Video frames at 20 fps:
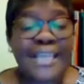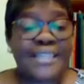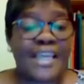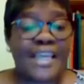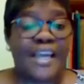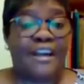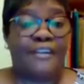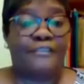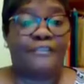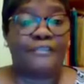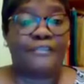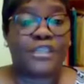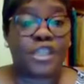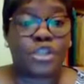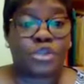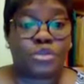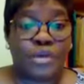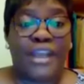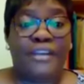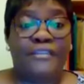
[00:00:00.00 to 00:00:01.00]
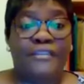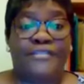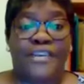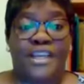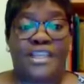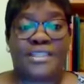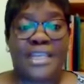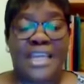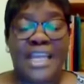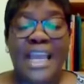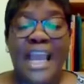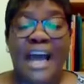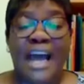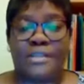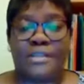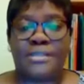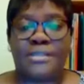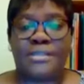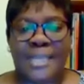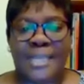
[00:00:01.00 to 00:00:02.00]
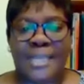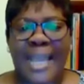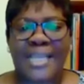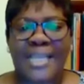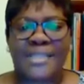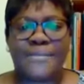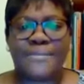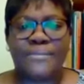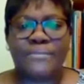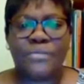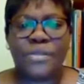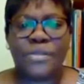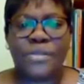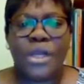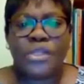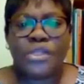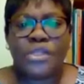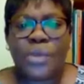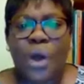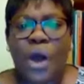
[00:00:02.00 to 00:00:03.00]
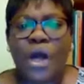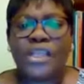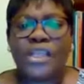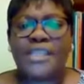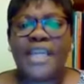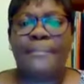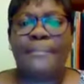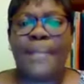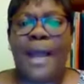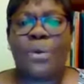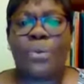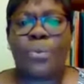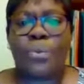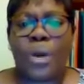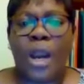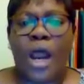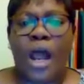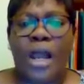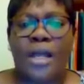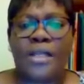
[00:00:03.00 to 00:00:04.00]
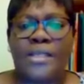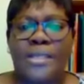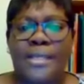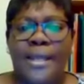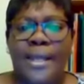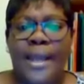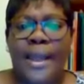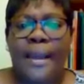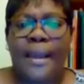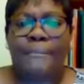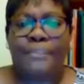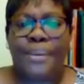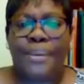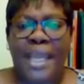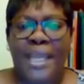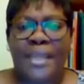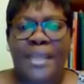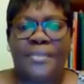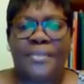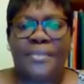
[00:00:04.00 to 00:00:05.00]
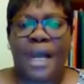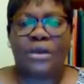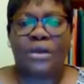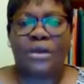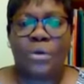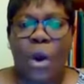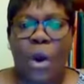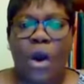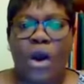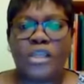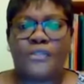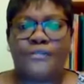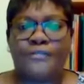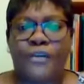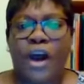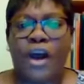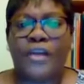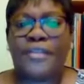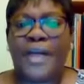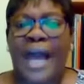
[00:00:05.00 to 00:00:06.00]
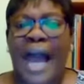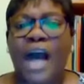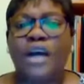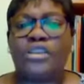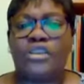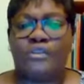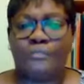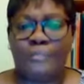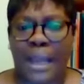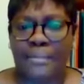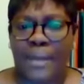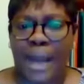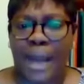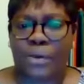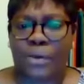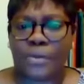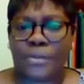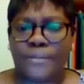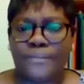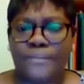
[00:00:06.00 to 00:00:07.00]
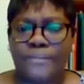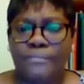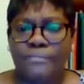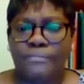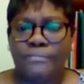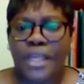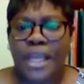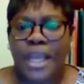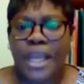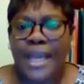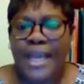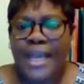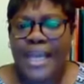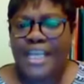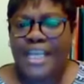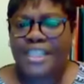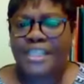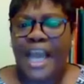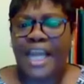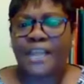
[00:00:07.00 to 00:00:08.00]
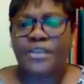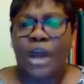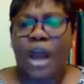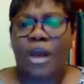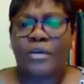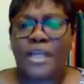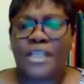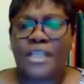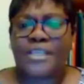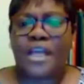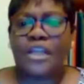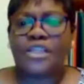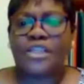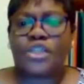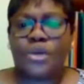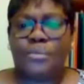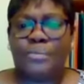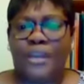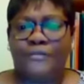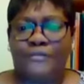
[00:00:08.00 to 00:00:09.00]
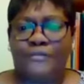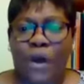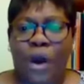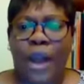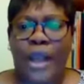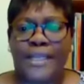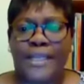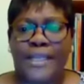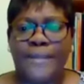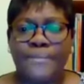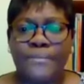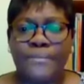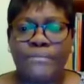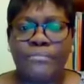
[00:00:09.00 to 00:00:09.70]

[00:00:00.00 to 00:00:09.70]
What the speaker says: Isaiah 53 verse 11 says, "So shall my word be that goes forth out of my mouth. It shall not return to me void,